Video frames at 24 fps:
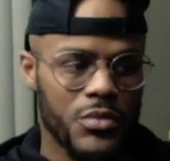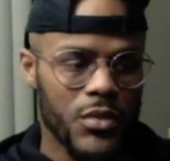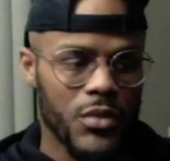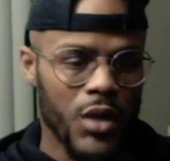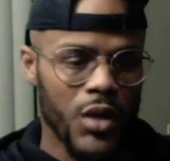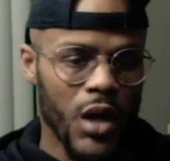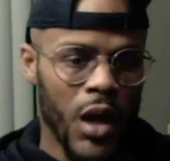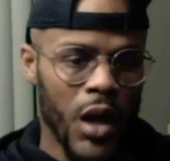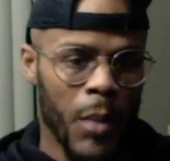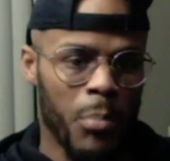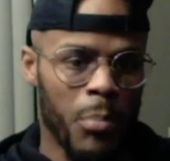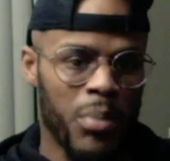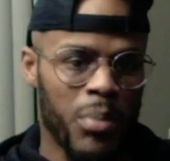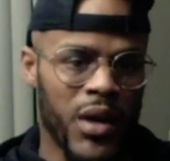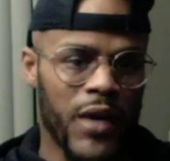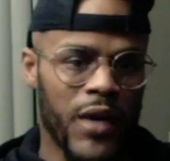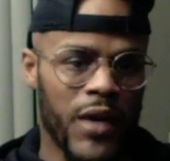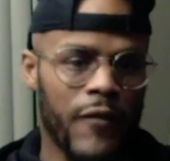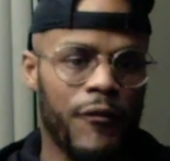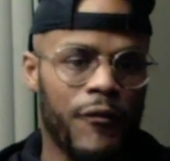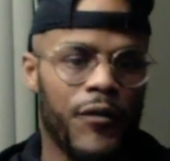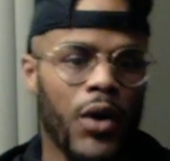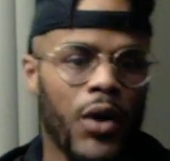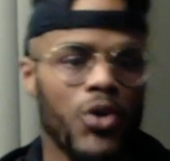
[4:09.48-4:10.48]
a big
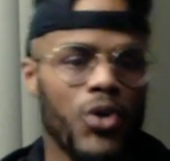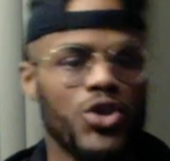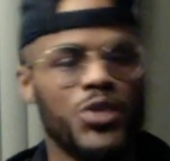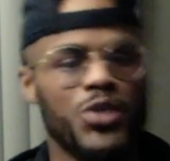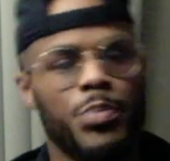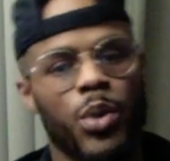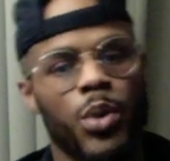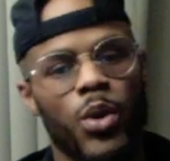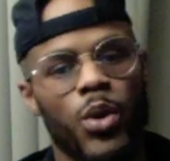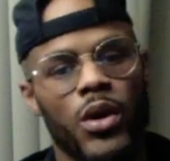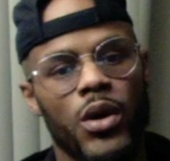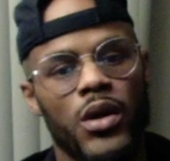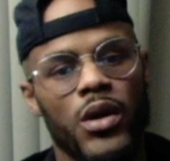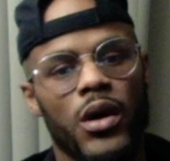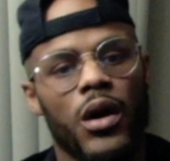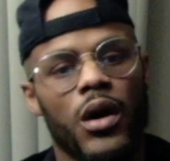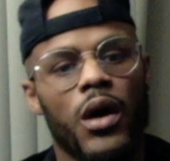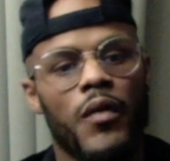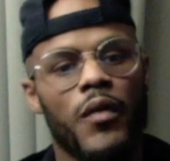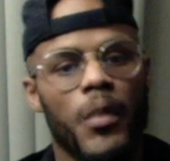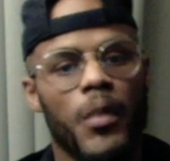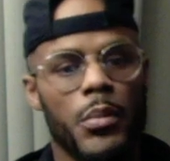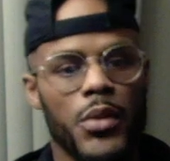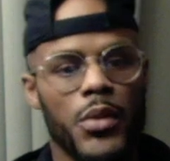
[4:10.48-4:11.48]
focus point of
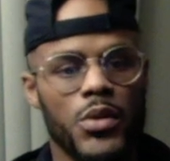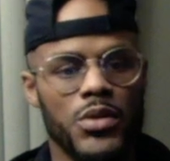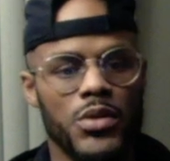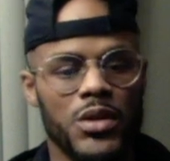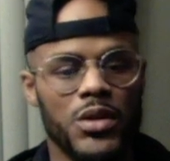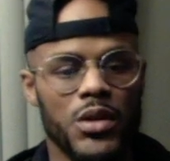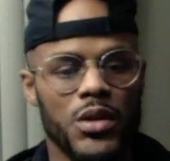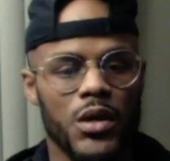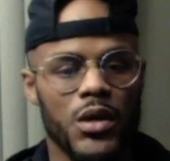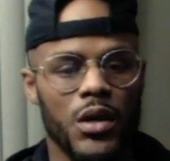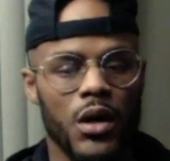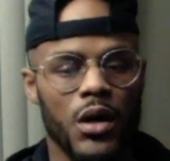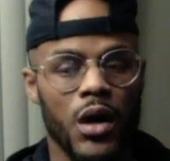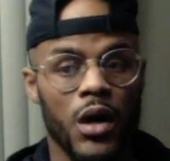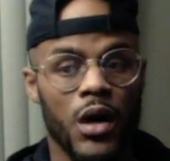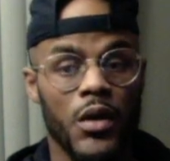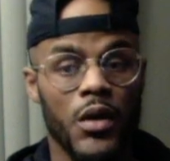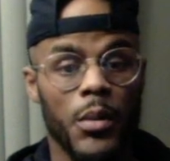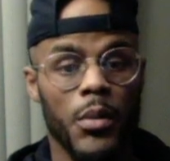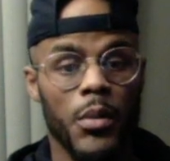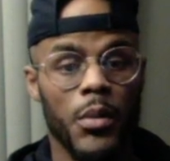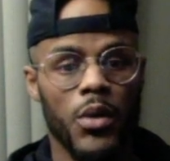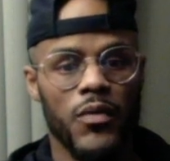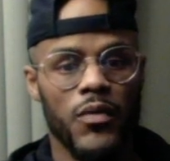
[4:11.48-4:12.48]
the movie,
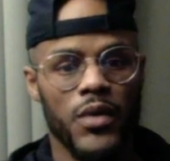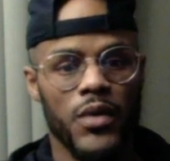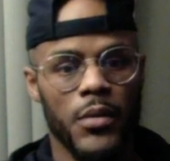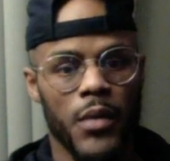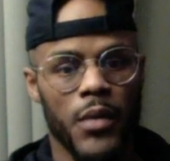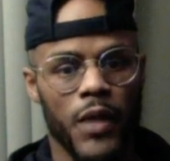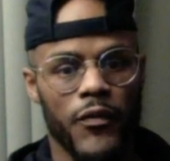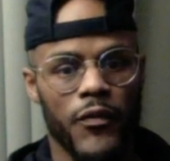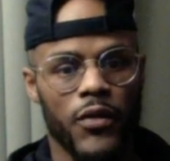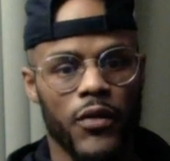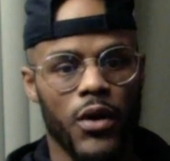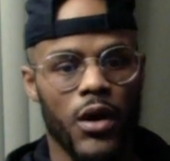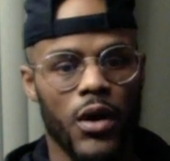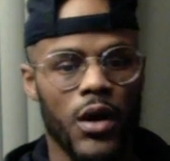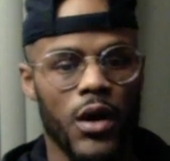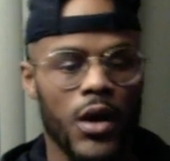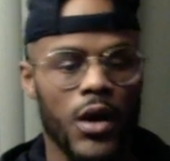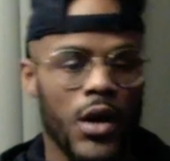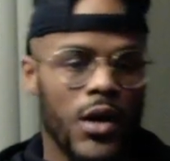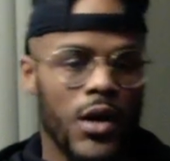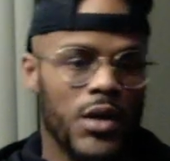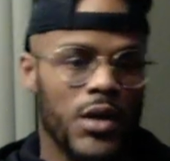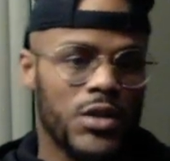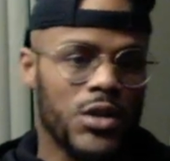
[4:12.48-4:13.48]
my fault.
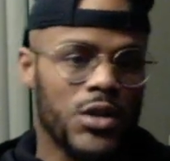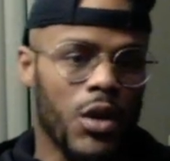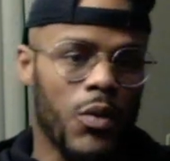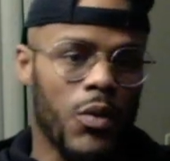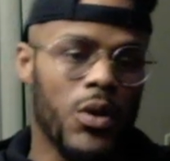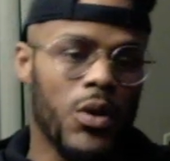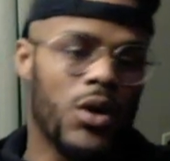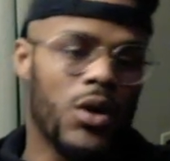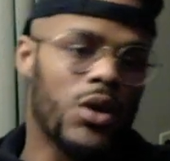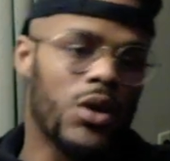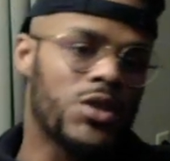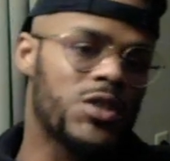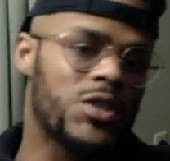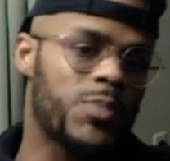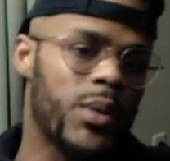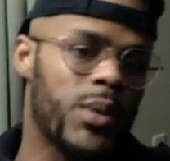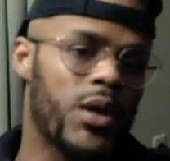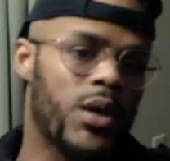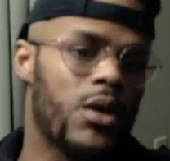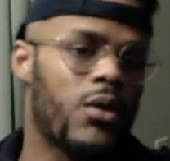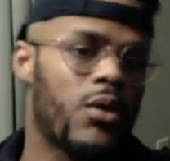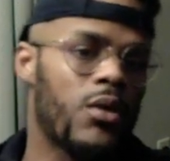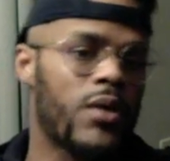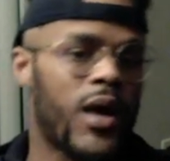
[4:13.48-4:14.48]
So we're gonna speak
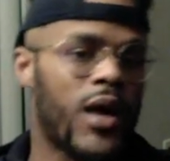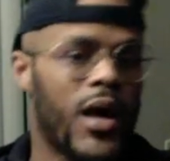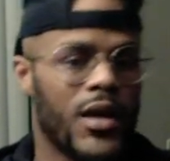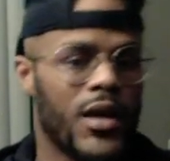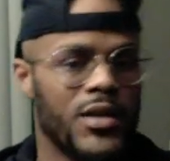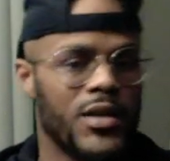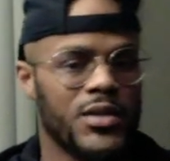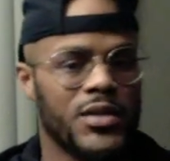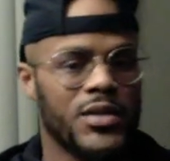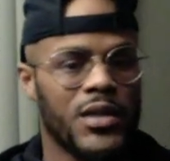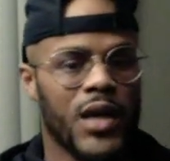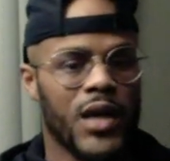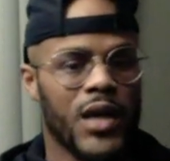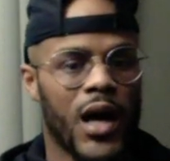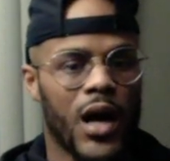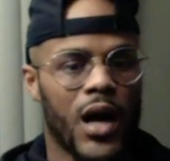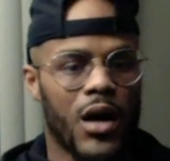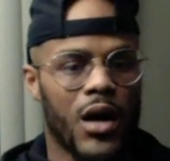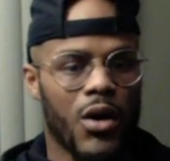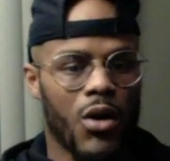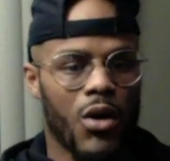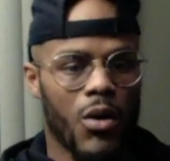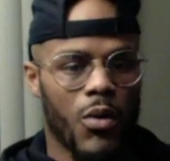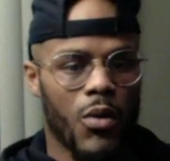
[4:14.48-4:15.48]
on that and see how the
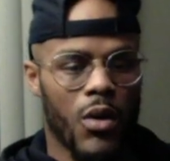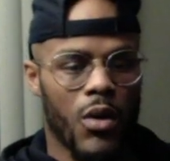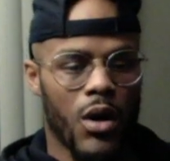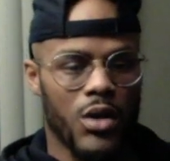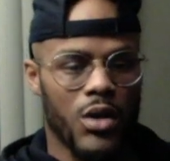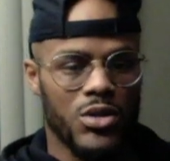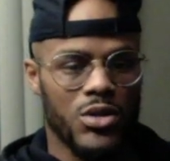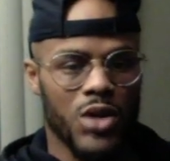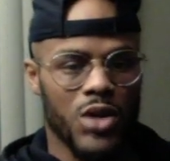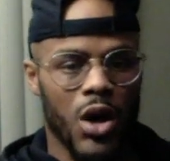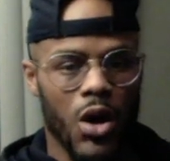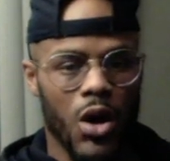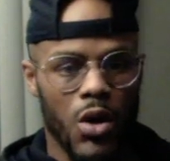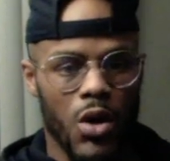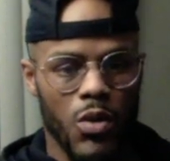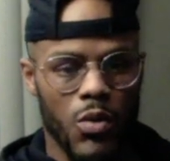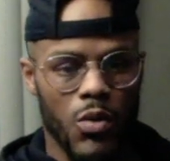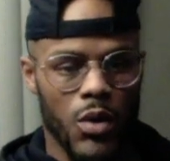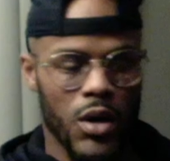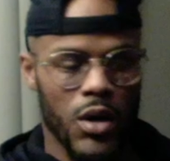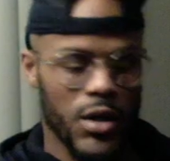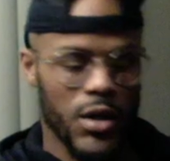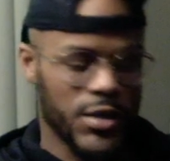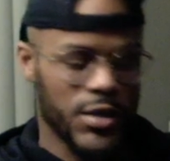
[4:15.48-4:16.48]
overall tone
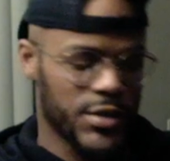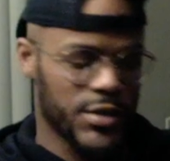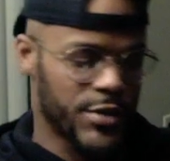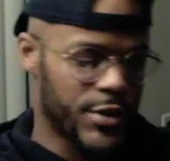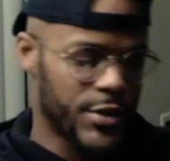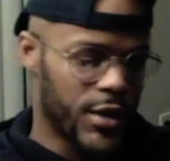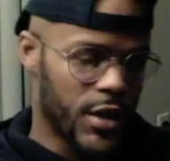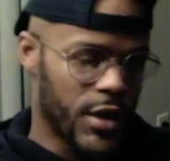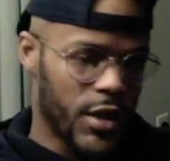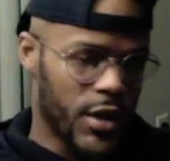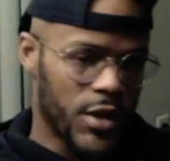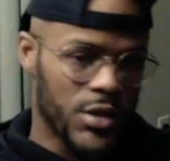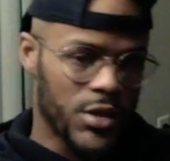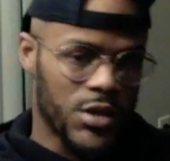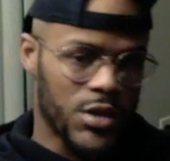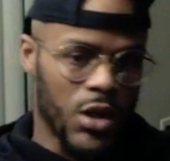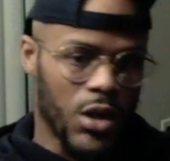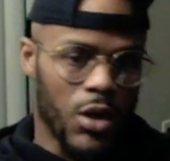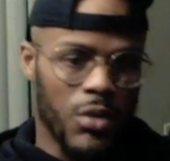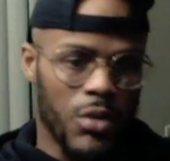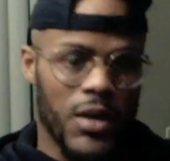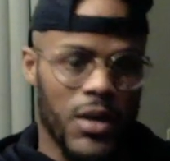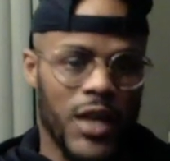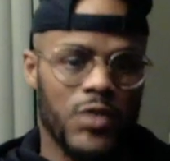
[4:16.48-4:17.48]
was. So
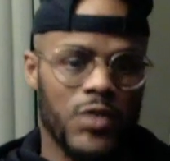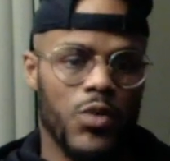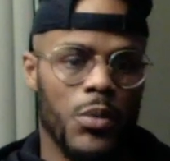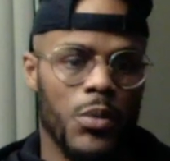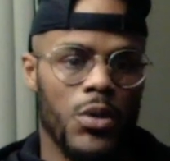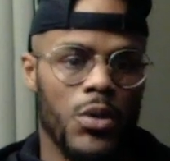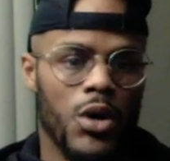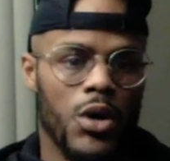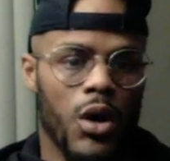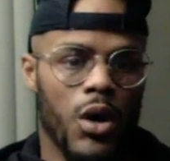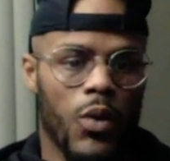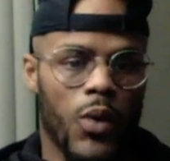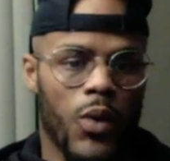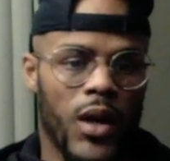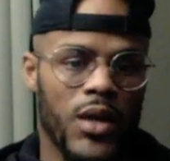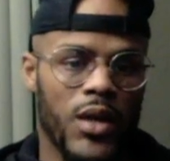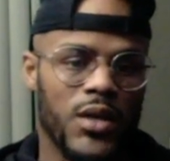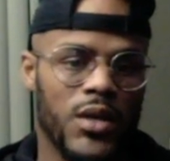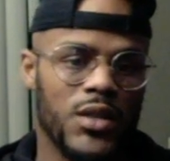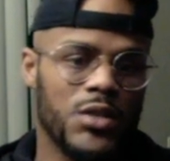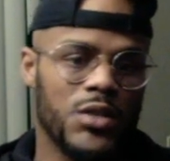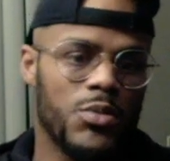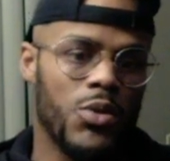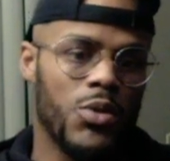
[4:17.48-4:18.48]
that's what we're gonna rate
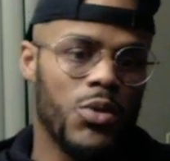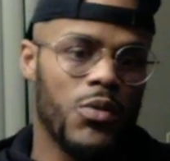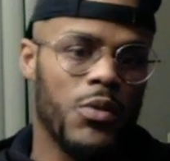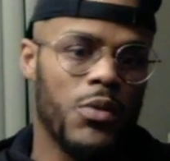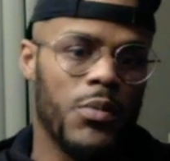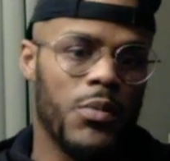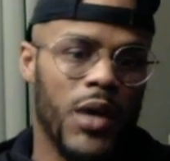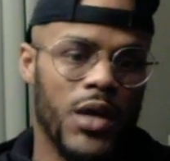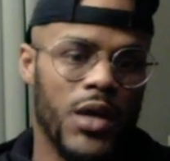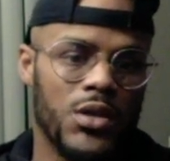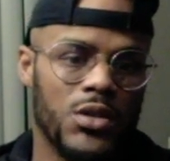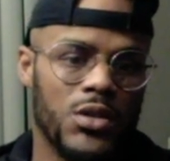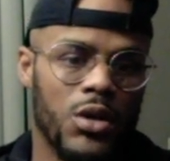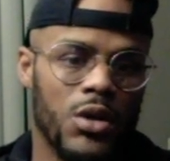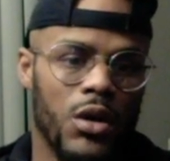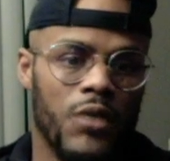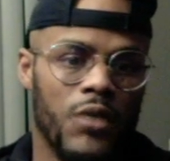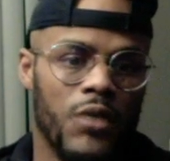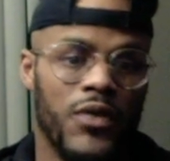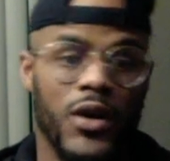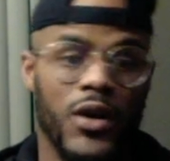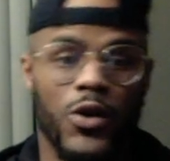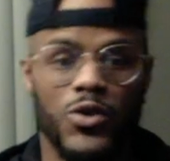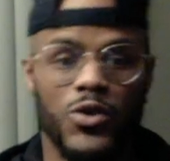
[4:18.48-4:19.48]
this movie based off the
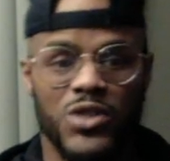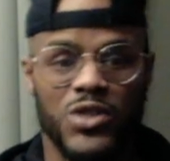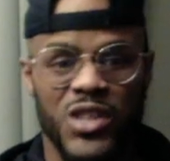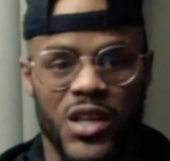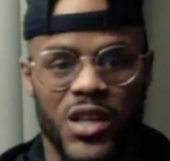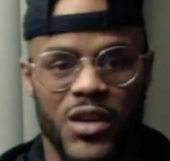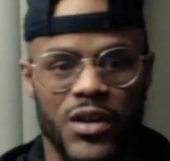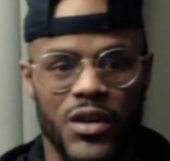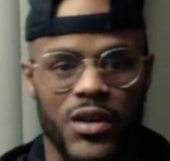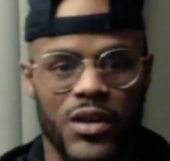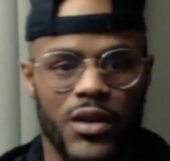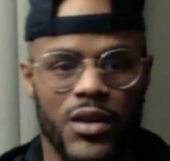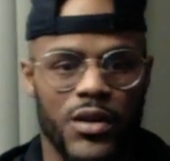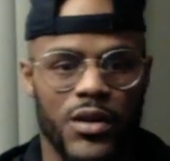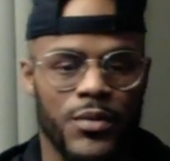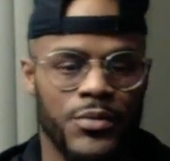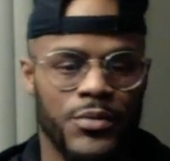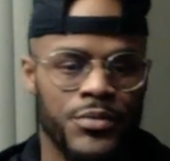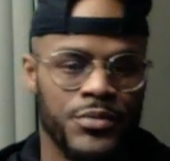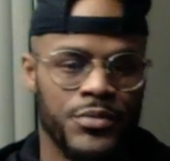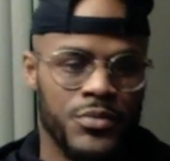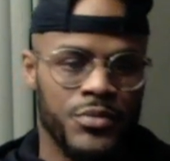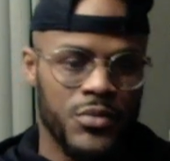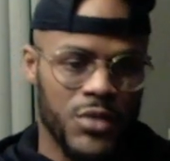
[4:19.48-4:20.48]
criteria.
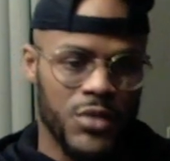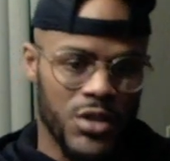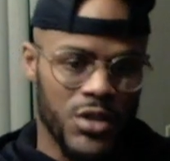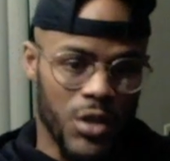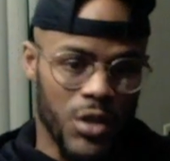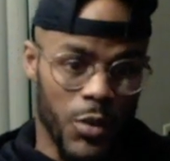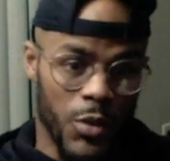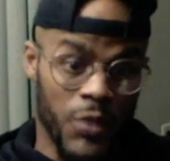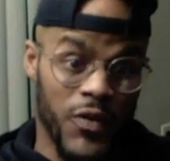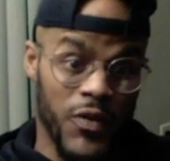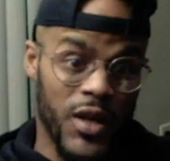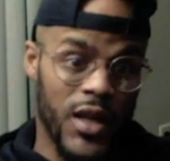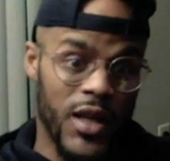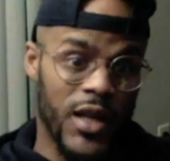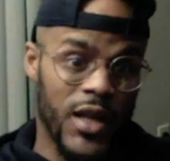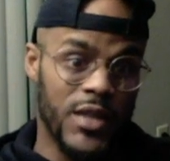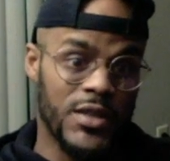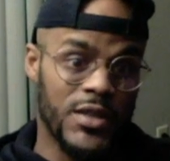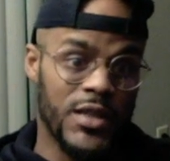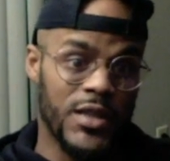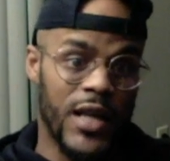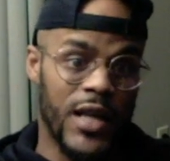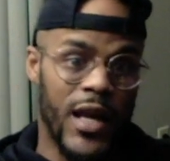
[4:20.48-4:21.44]
So we finna get into that